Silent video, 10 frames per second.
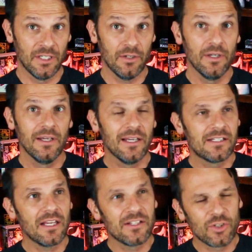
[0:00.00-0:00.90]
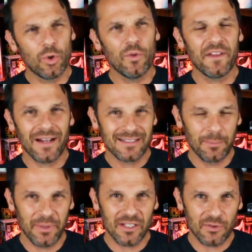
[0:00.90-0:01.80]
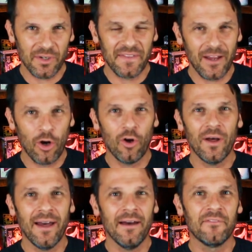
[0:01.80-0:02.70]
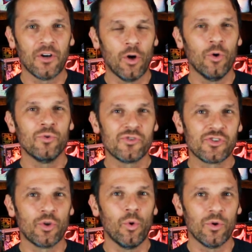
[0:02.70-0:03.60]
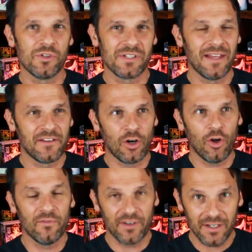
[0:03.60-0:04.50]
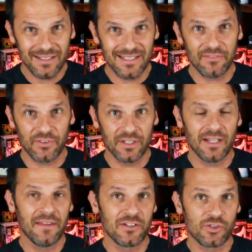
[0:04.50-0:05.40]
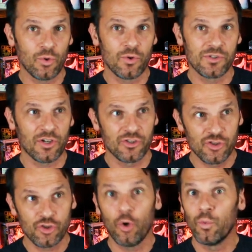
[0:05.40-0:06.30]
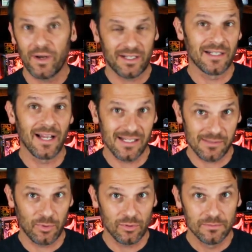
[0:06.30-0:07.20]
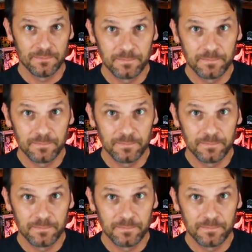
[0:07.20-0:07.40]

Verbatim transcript: You know, it's it's cool that like the big three, they all have their own scores and they're all very different, and the scores are so recognizable.